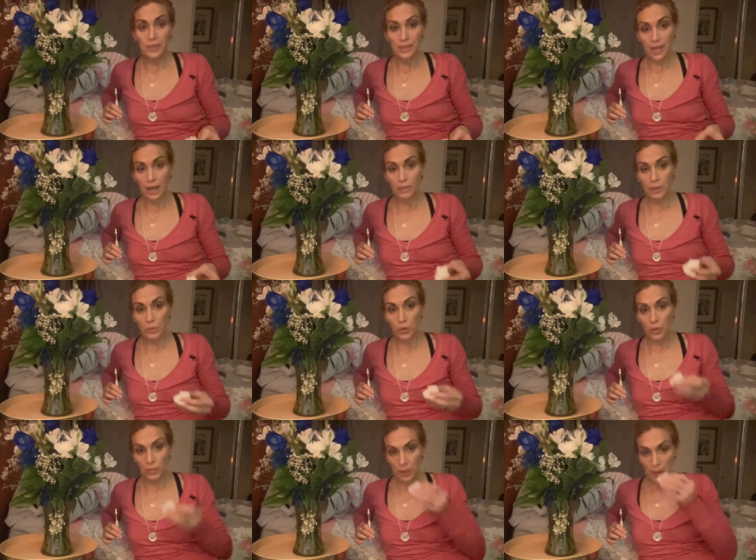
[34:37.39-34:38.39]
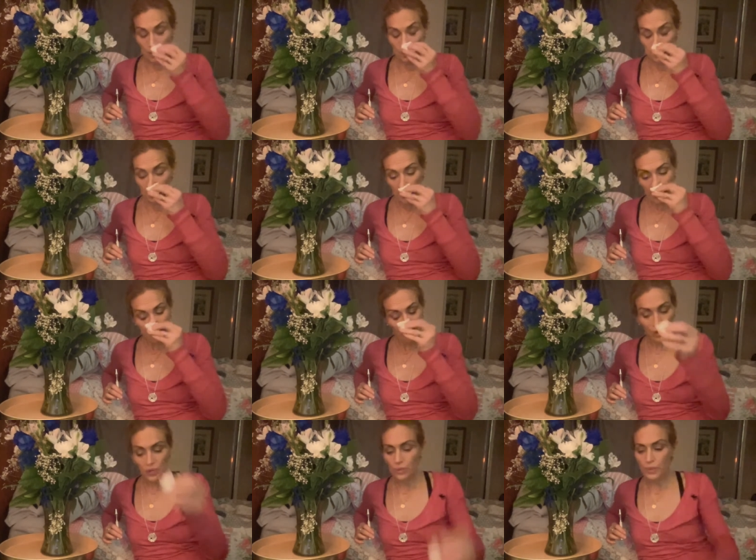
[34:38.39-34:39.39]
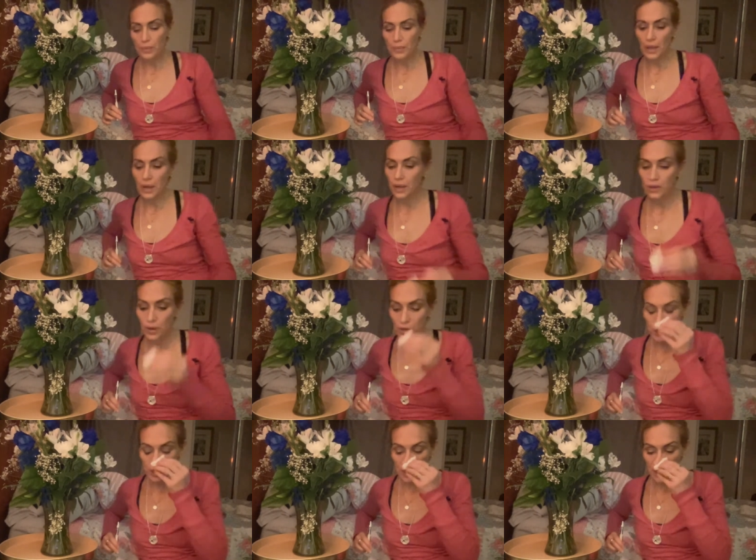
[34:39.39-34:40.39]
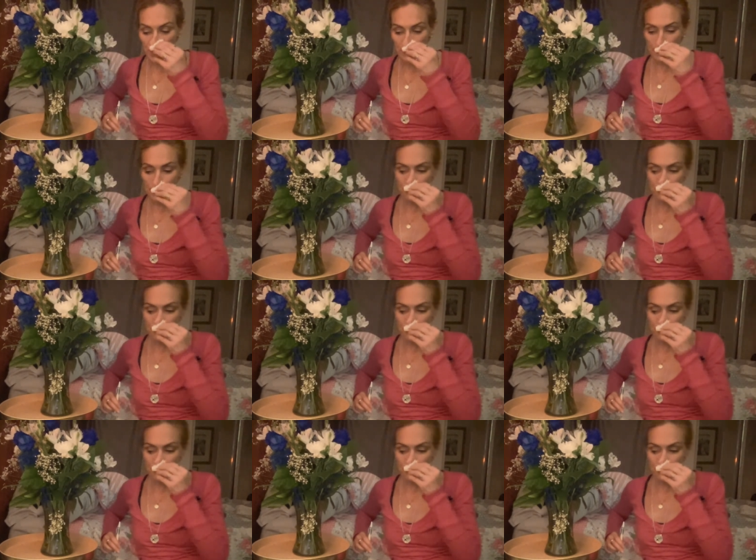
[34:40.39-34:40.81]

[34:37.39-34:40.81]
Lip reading: Dabney Mortimer, and I will remember that other girl's name.